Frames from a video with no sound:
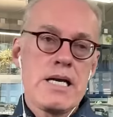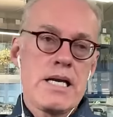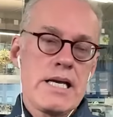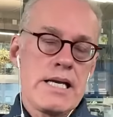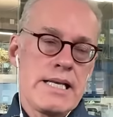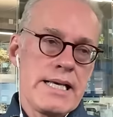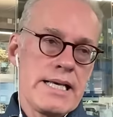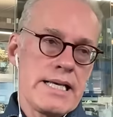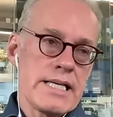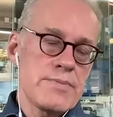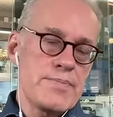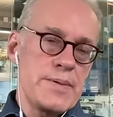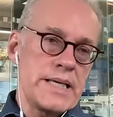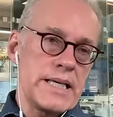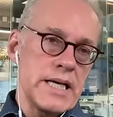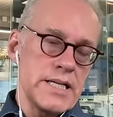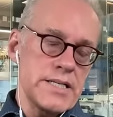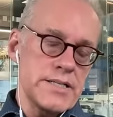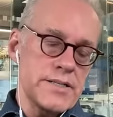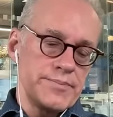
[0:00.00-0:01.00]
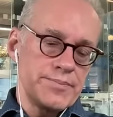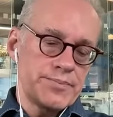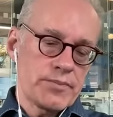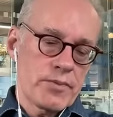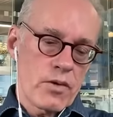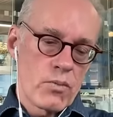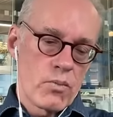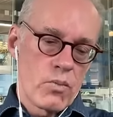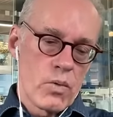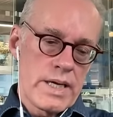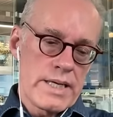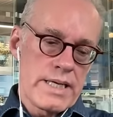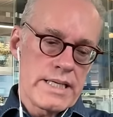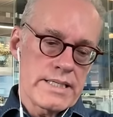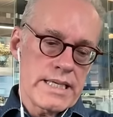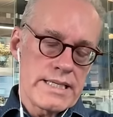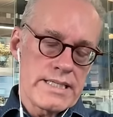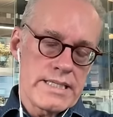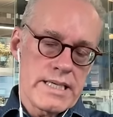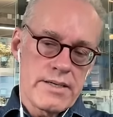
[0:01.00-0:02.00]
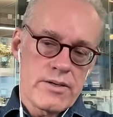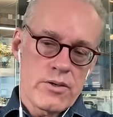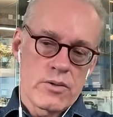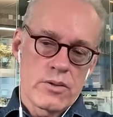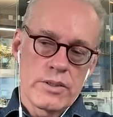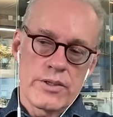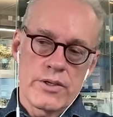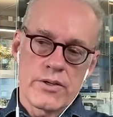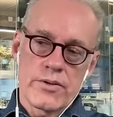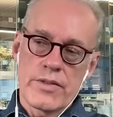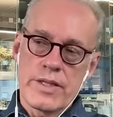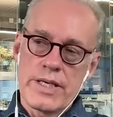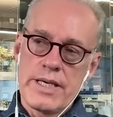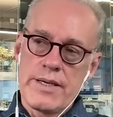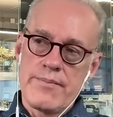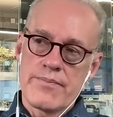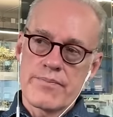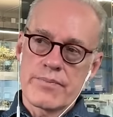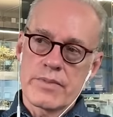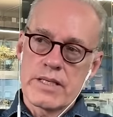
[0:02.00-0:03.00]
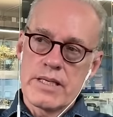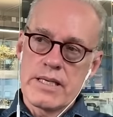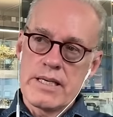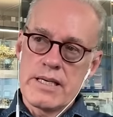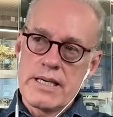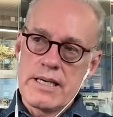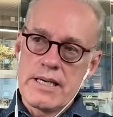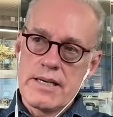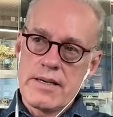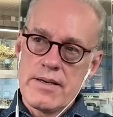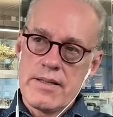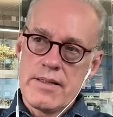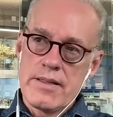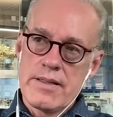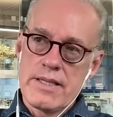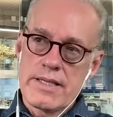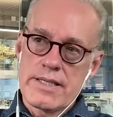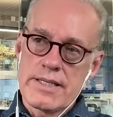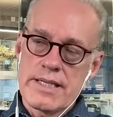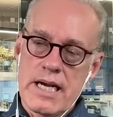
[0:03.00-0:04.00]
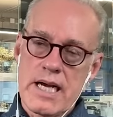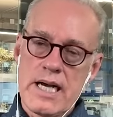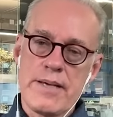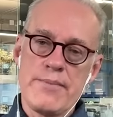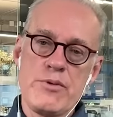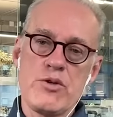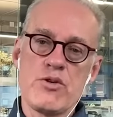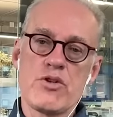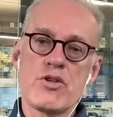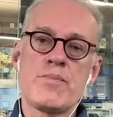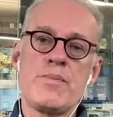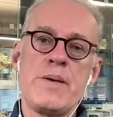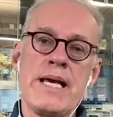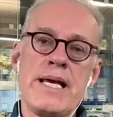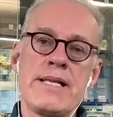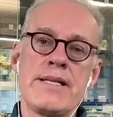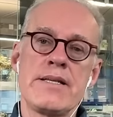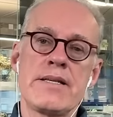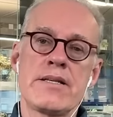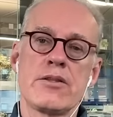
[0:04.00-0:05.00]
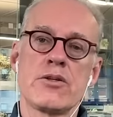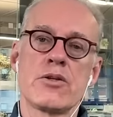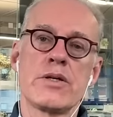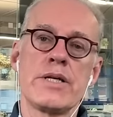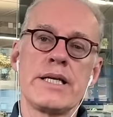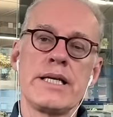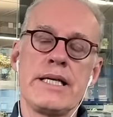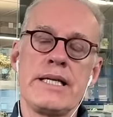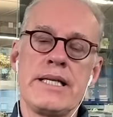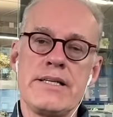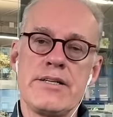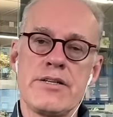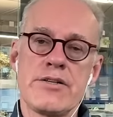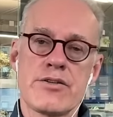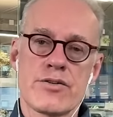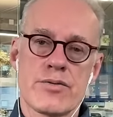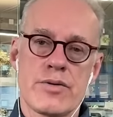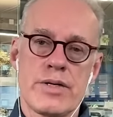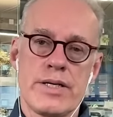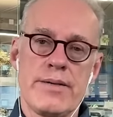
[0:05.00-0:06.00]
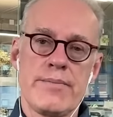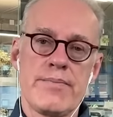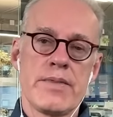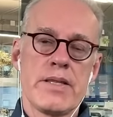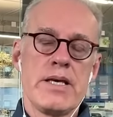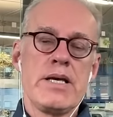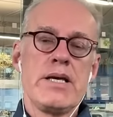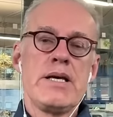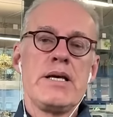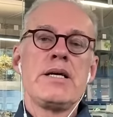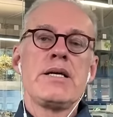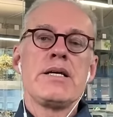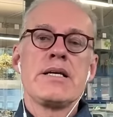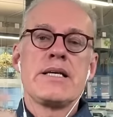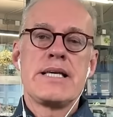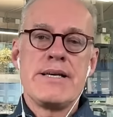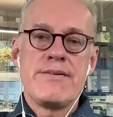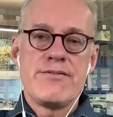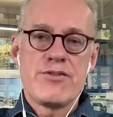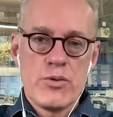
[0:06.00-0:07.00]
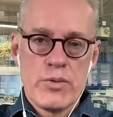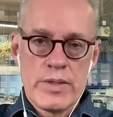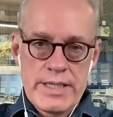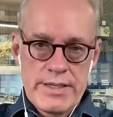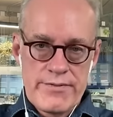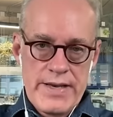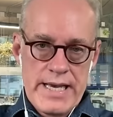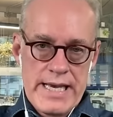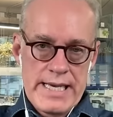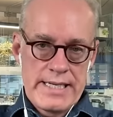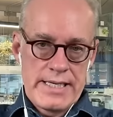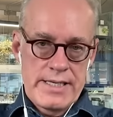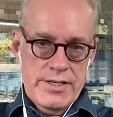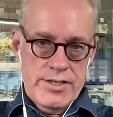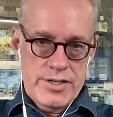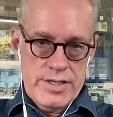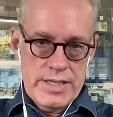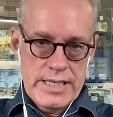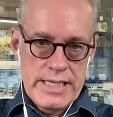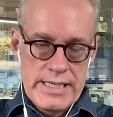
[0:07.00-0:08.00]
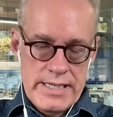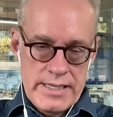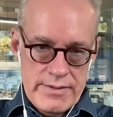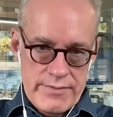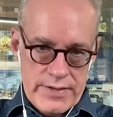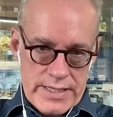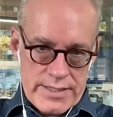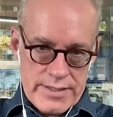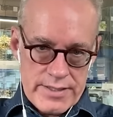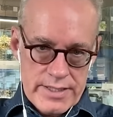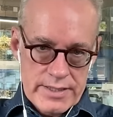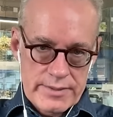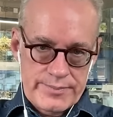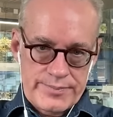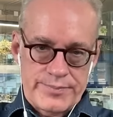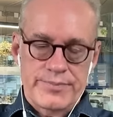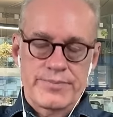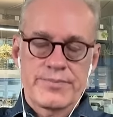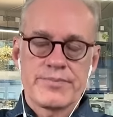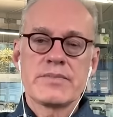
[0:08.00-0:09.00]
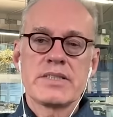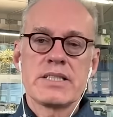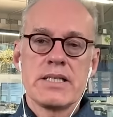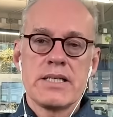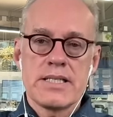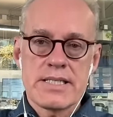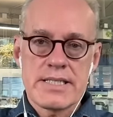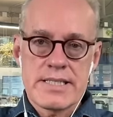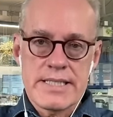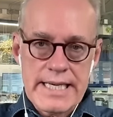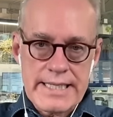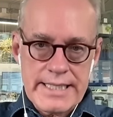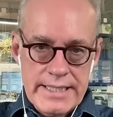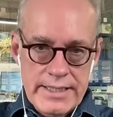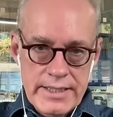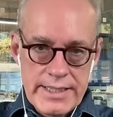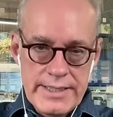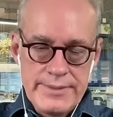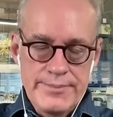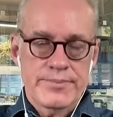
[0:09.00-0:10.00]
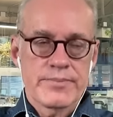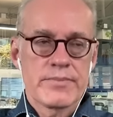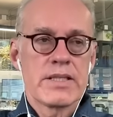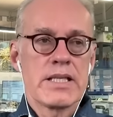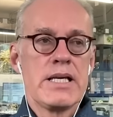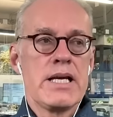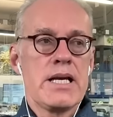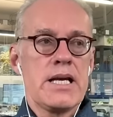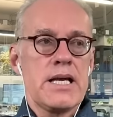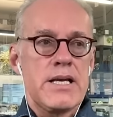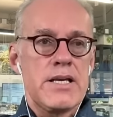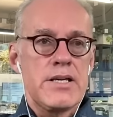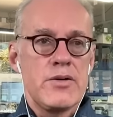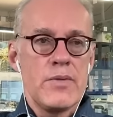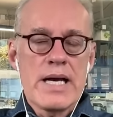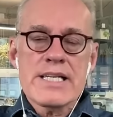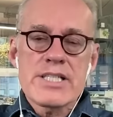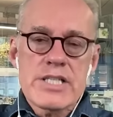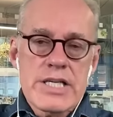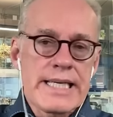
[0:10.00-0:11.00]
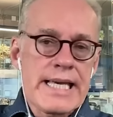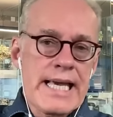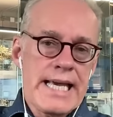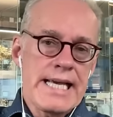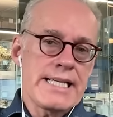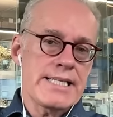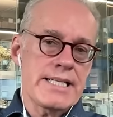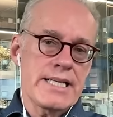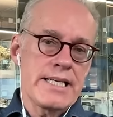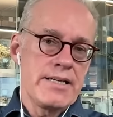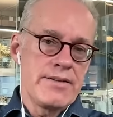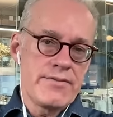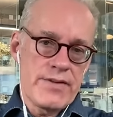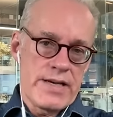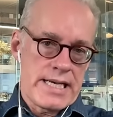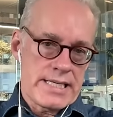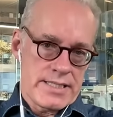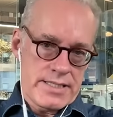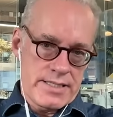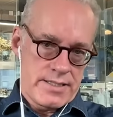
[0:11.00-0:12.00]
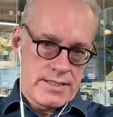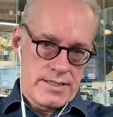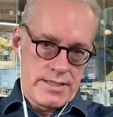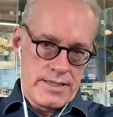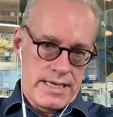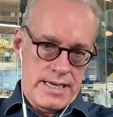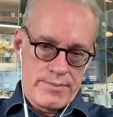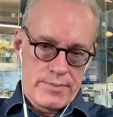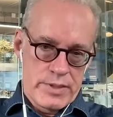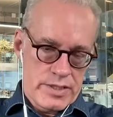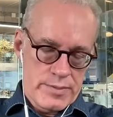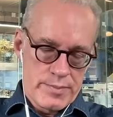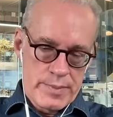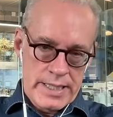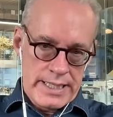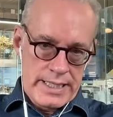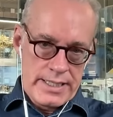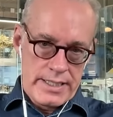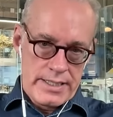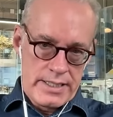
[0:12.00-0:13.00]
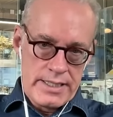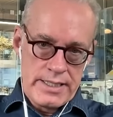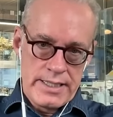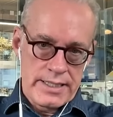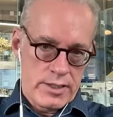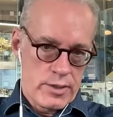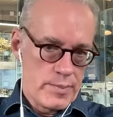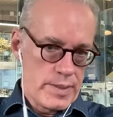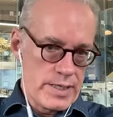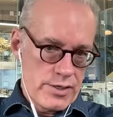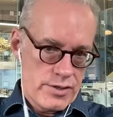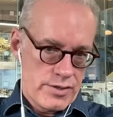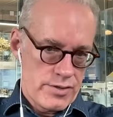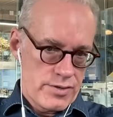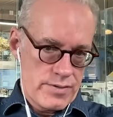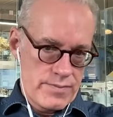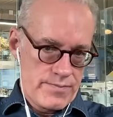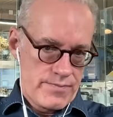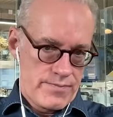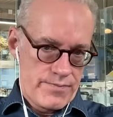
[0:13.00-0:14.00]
It is because one, as I said earlier, the the time you spend learning an industry gives you an advantage in investing. Secondly, you actually can't invest that much money in incubations.